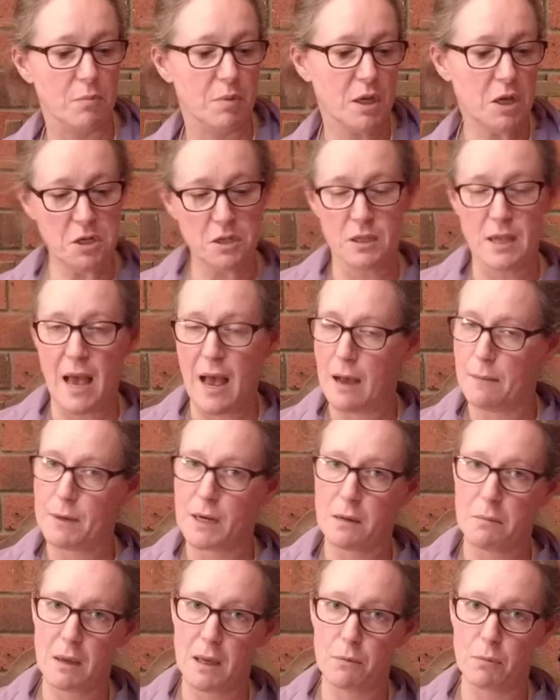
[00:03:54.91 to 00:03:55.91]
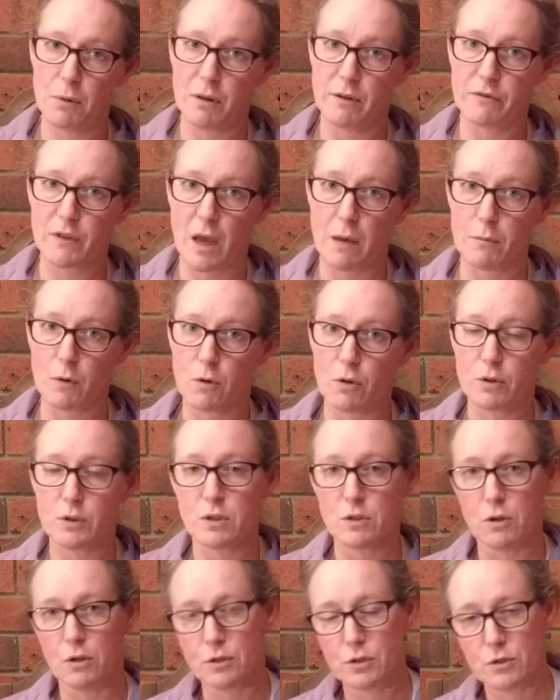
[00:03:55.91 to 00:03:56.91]
because how many people have come
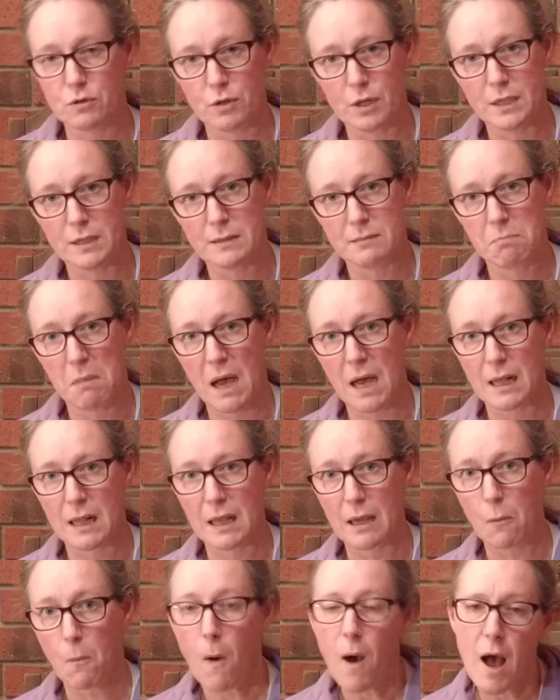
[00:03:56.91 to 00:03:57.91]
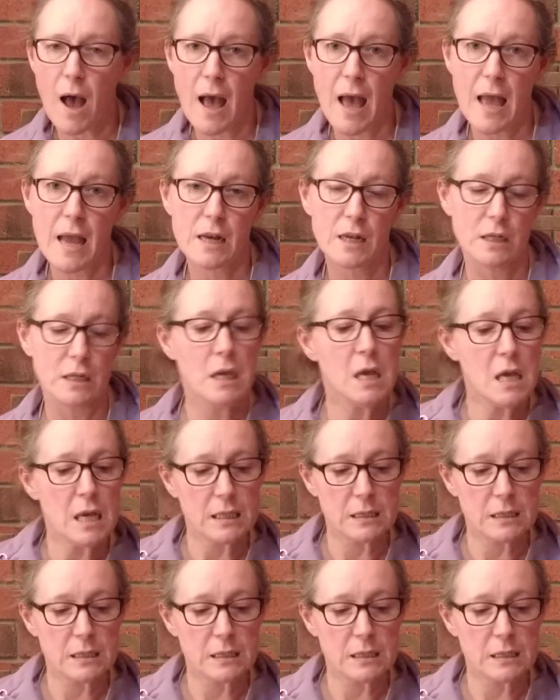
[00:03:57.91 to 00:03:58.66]
across an Austrian sparkling wine and